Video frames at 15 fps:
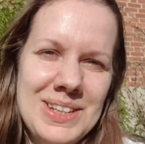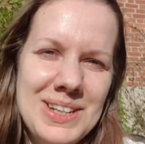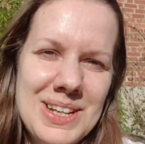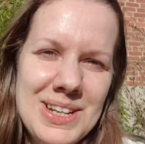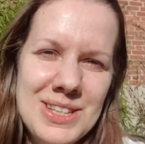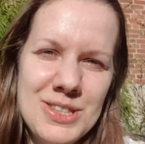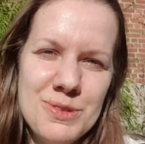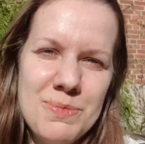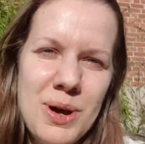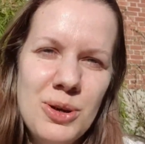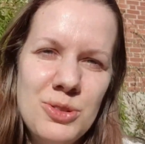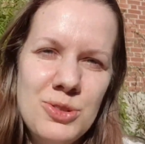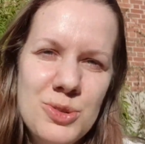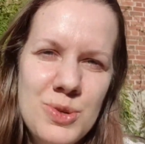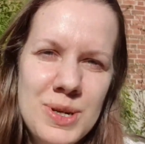It's
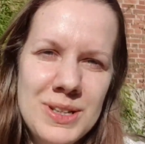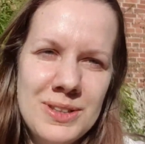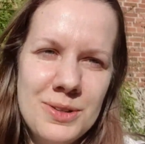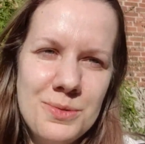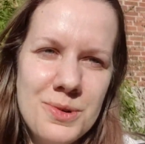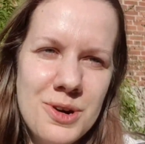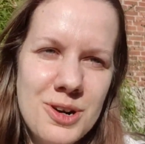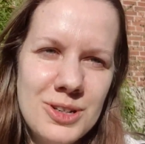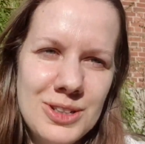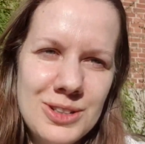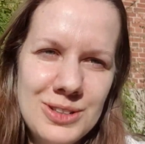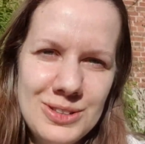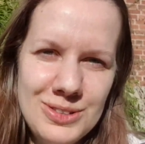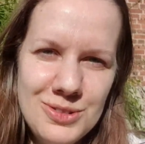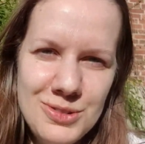about doing the work,
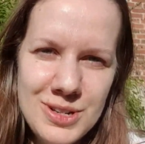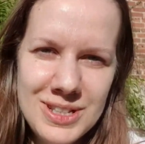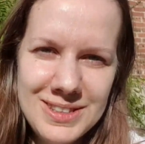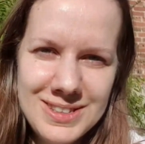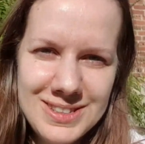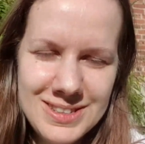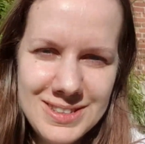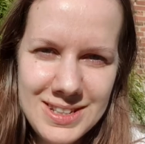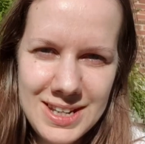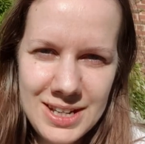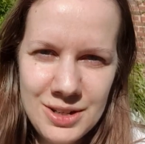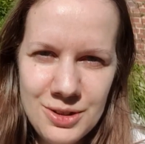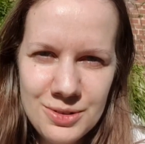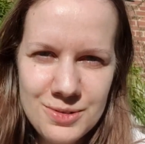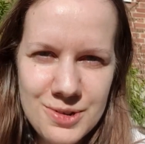doing the
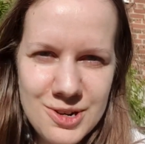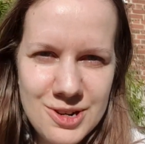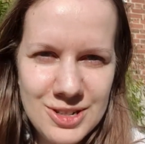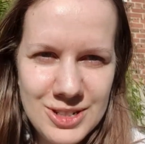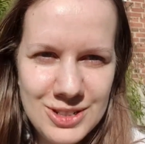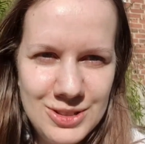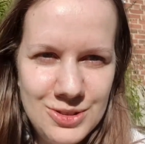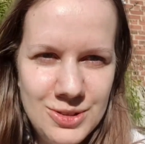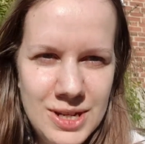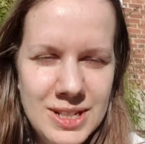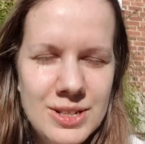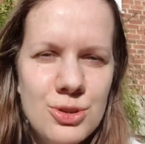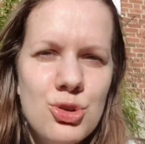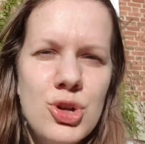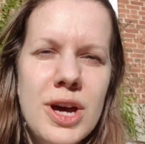inner work, doing
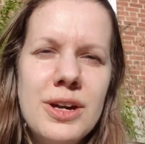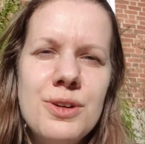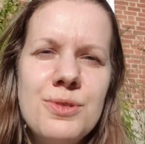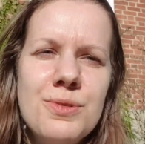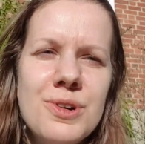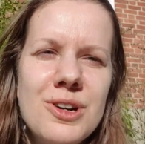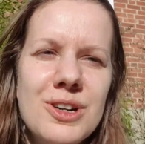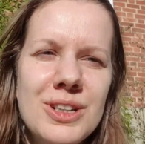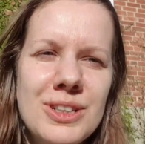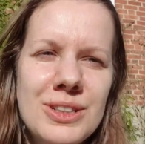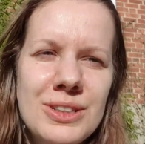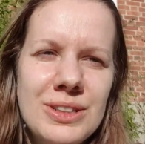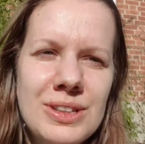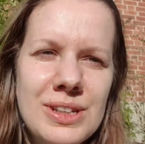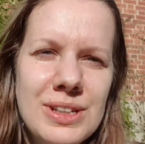the shadow work,
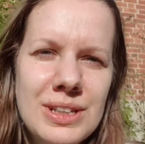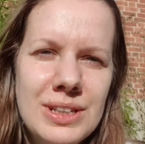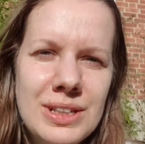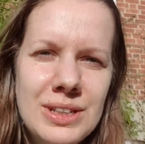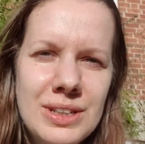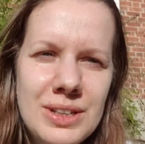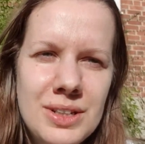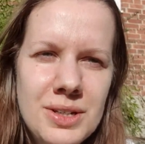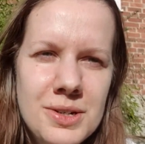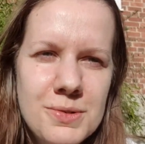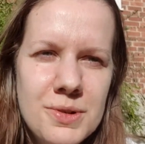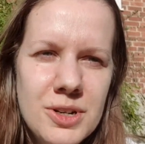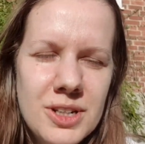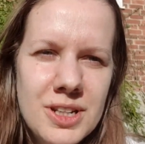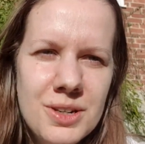
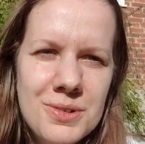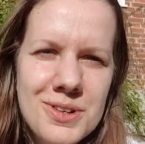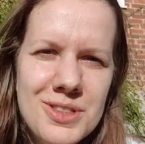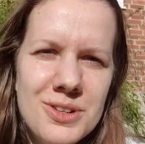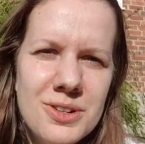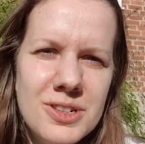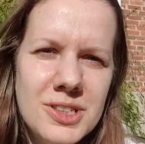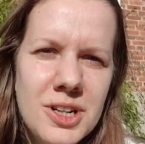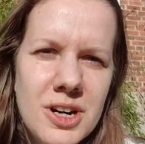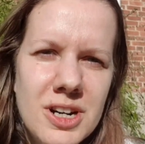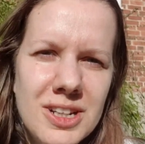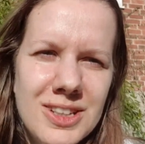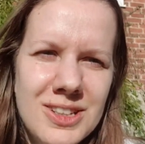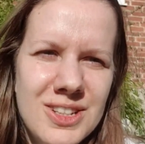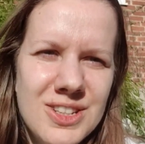working with your
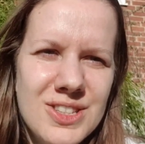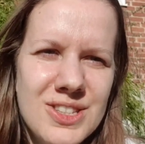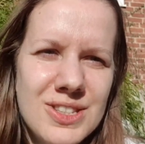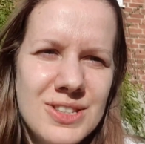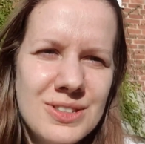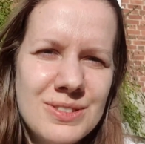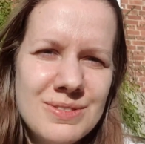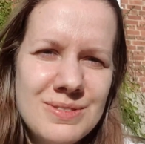darkness,